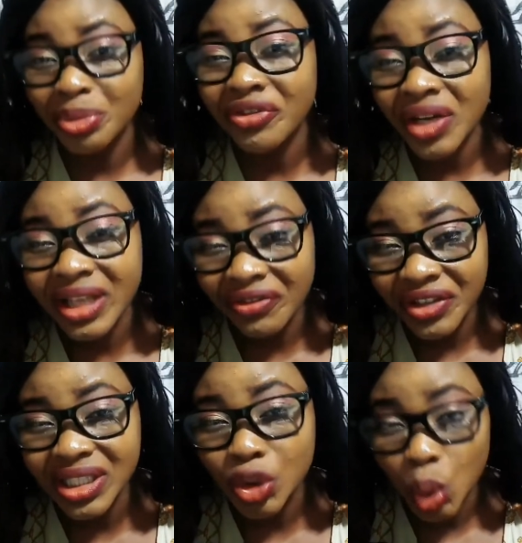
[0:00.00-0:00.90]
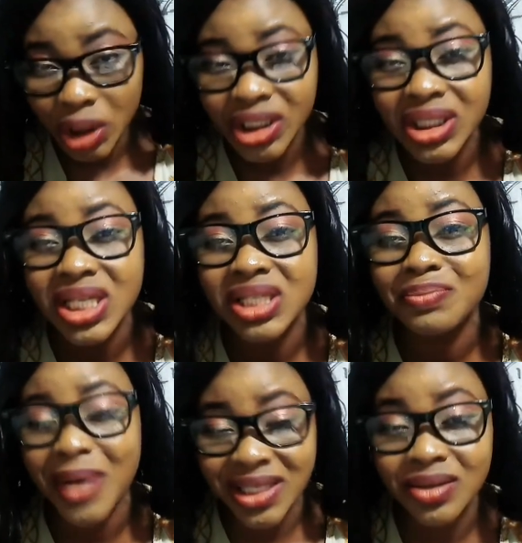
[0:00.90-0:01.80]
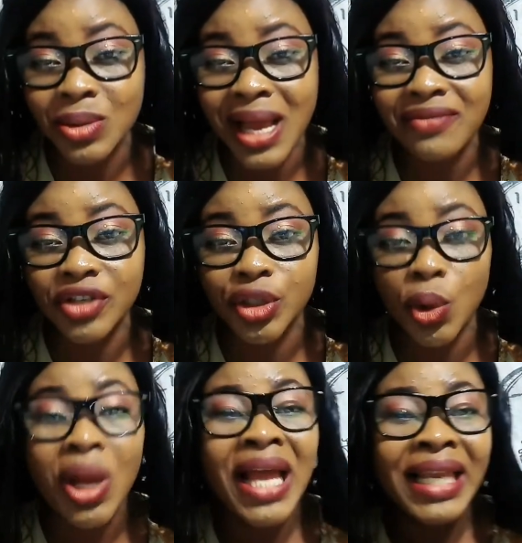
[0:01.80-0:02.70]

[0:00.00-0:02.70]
before they finish watching this particular video,